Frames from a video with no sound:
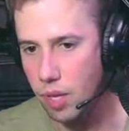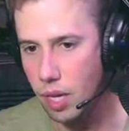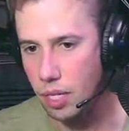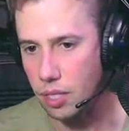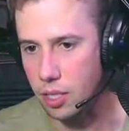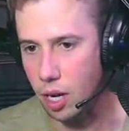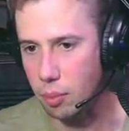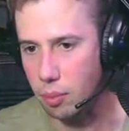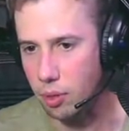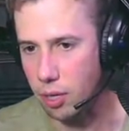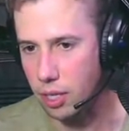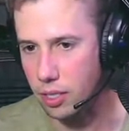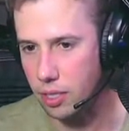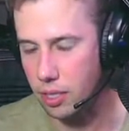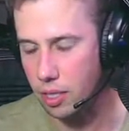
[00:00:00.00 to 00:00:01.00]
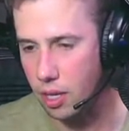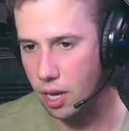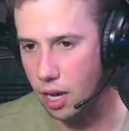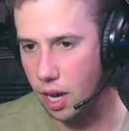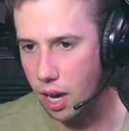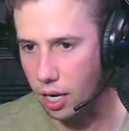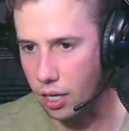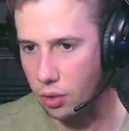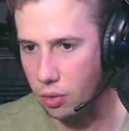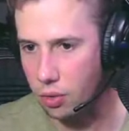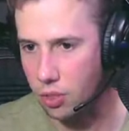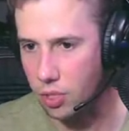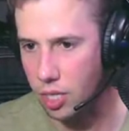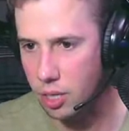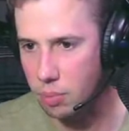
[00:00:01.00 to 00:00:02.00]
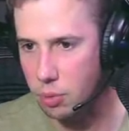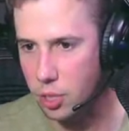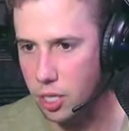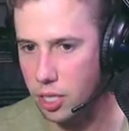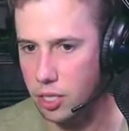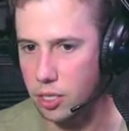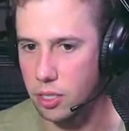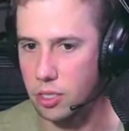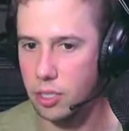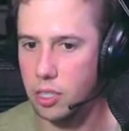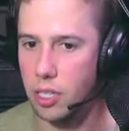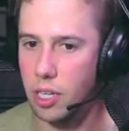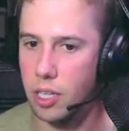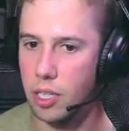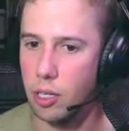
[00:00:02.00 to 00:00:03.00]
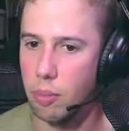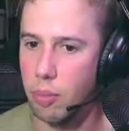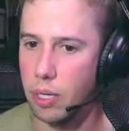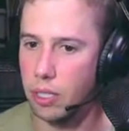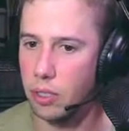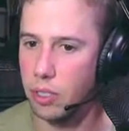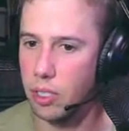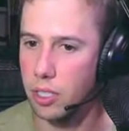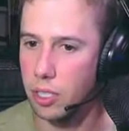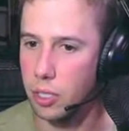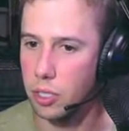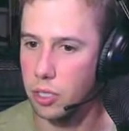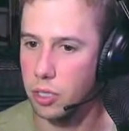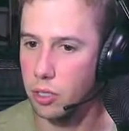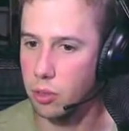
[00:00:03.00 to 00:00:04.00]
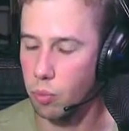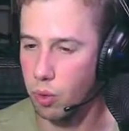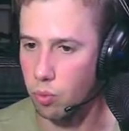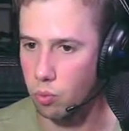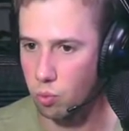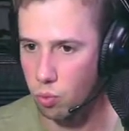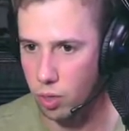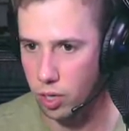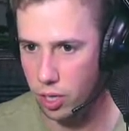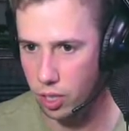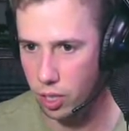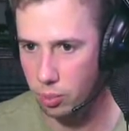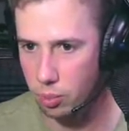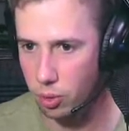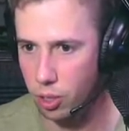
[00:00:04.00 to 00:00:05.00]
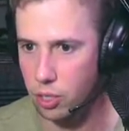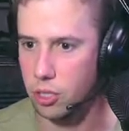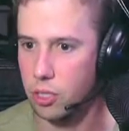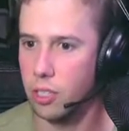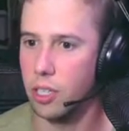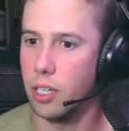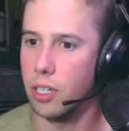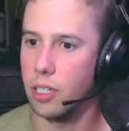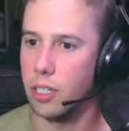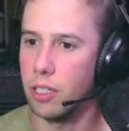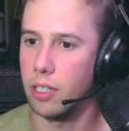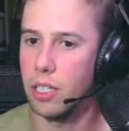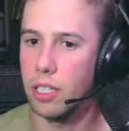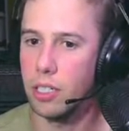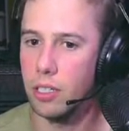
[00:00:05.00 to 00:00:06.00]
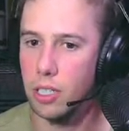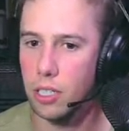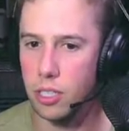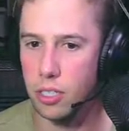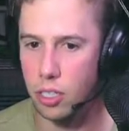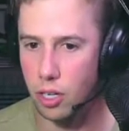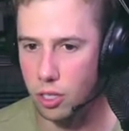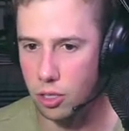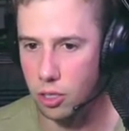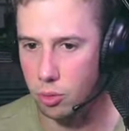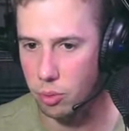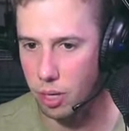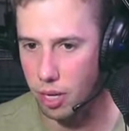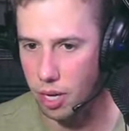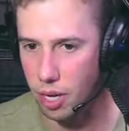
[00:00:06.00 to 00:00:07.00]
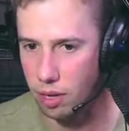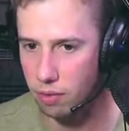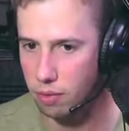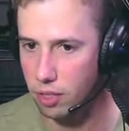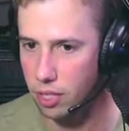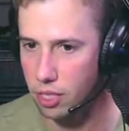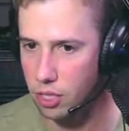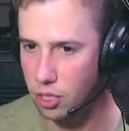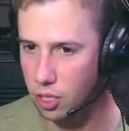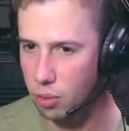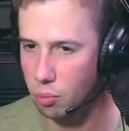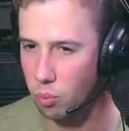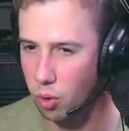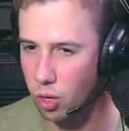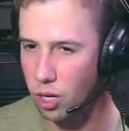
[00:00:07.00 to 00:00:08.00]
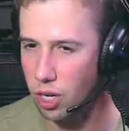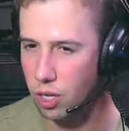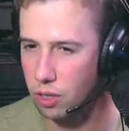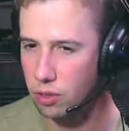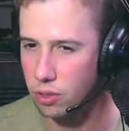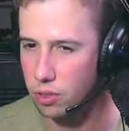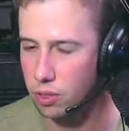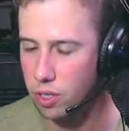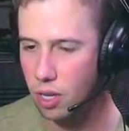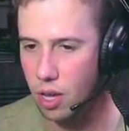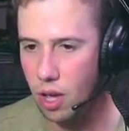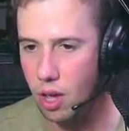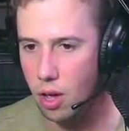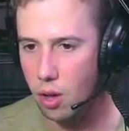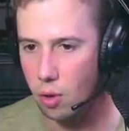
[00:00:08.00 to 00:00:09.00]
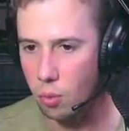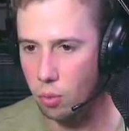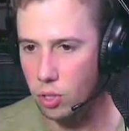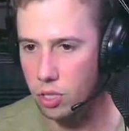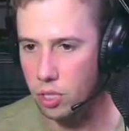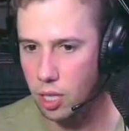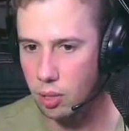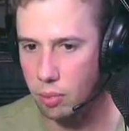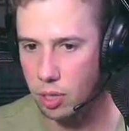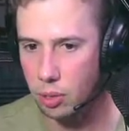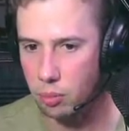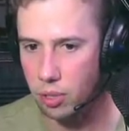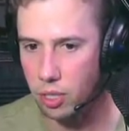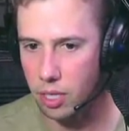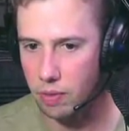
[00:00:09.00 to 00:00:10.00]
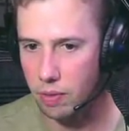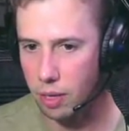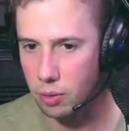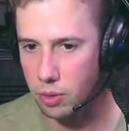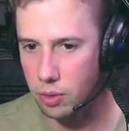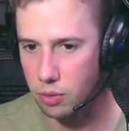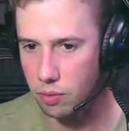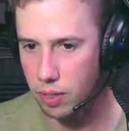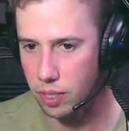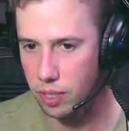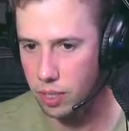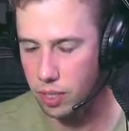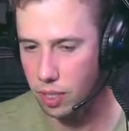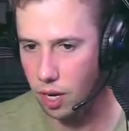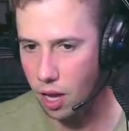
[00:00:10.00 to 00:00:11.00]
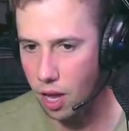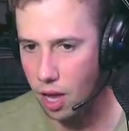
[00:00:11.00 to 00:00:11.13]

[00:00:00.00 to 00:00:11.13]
As time progressed, I noted deep changes in their mental conditions. When really pushed, they clearly started to behave like someone else, which led me to believe I was facing